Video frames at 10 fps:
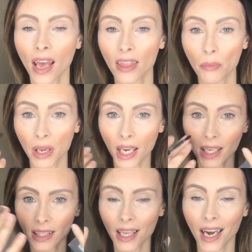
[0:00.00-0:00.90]
And then
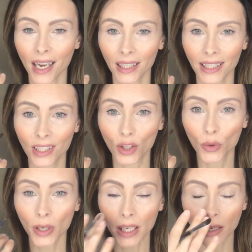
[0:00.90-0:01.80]
because that highlight's a
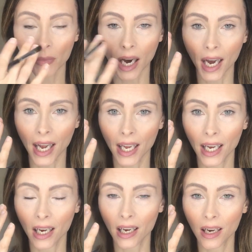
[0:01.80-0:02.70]
cream,
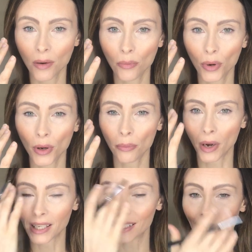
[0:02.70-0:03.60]
I put
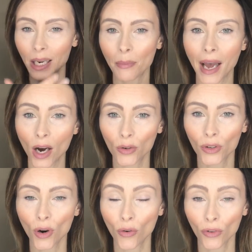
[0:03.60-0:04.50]
my setting
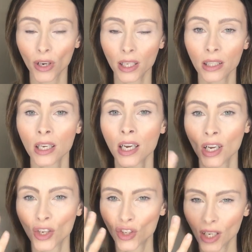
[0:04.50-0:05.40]
powder over it
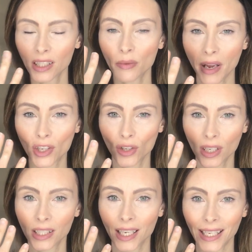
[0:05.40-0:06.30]
just to make sure
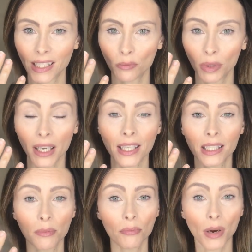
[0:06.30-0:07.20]
it stays in
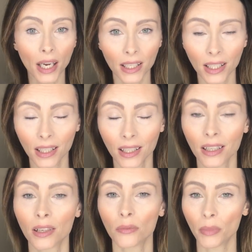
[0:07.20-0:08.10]
place. But
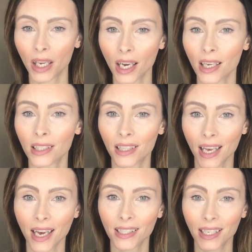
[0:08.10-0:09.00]
because
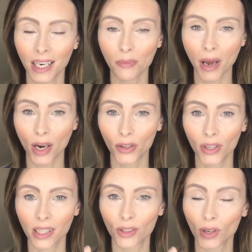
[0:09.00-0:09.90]
that setting powder
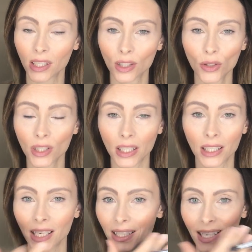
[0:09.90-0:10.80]
is
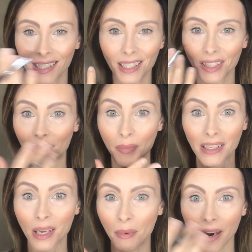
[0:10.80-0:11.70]
translucent, it doesn't
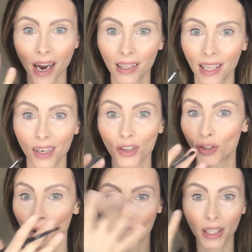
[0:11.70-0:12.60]
mess up my highlight or
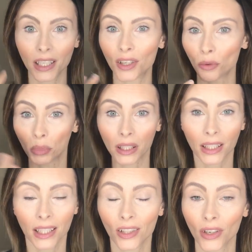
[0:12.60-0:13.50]
darken it or
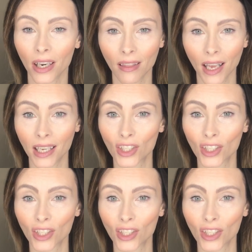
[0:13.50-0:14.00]
blend it in or anything.